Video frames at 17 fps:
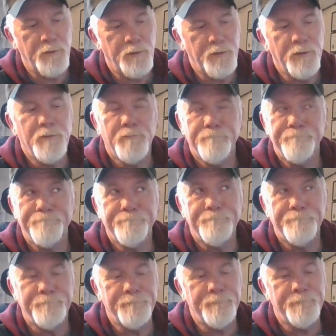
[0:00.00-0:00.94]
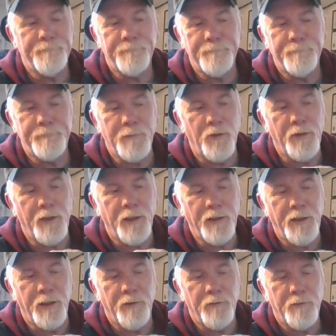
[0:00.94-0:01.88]
device is ready to pair. Okay, yeah.
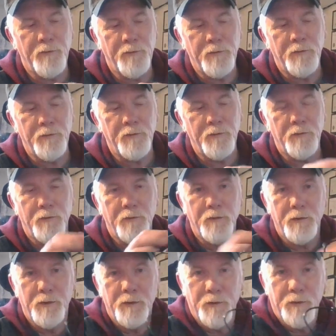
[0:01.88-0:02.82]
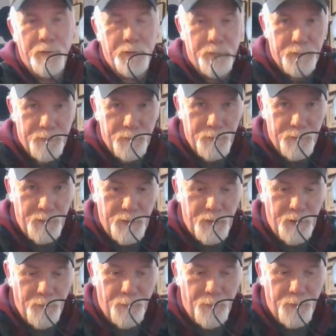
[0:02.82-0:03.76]
Auxiliary
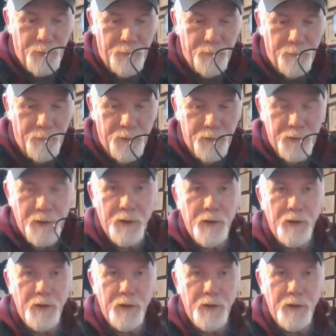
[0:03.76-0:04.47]
input, input mode. mode.